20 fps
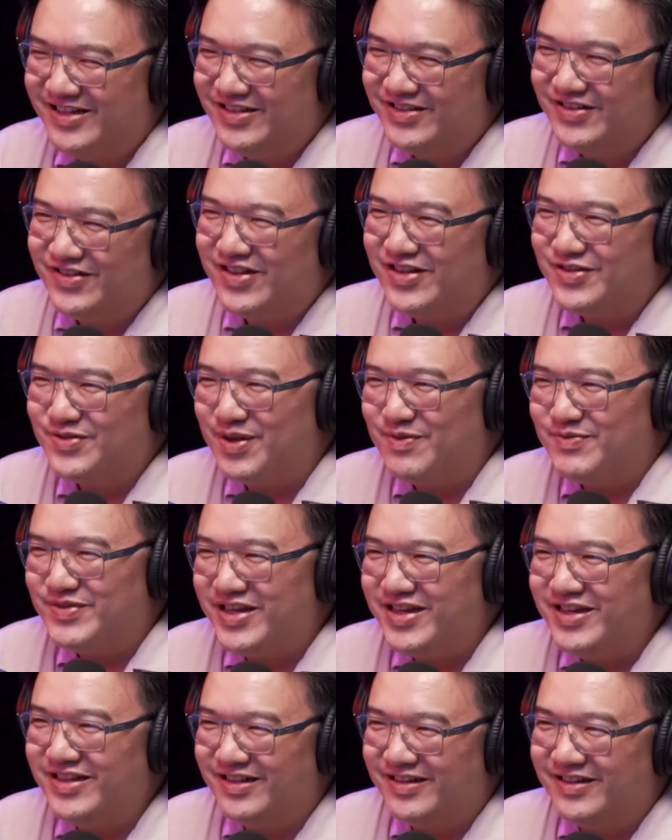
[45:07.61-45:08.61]
So that's what I'm
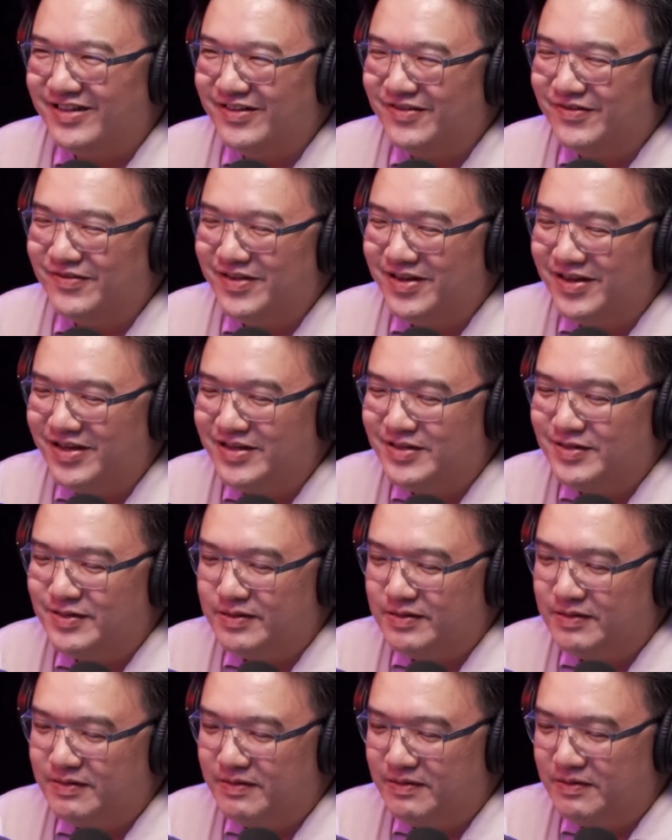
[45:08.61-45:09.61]
saying, lah. It is,
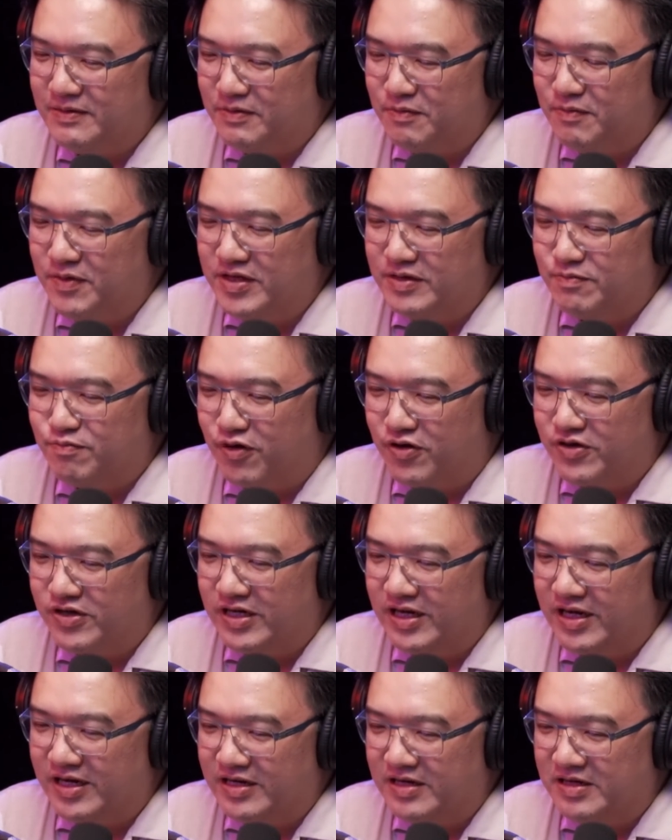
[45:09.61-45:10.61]
to me, it's
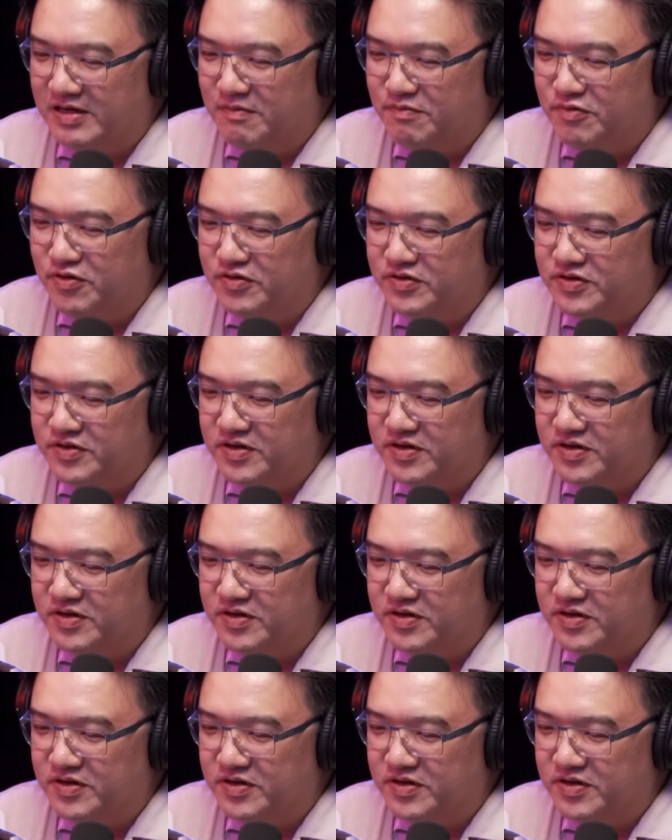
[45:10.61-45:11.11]
borderline abuse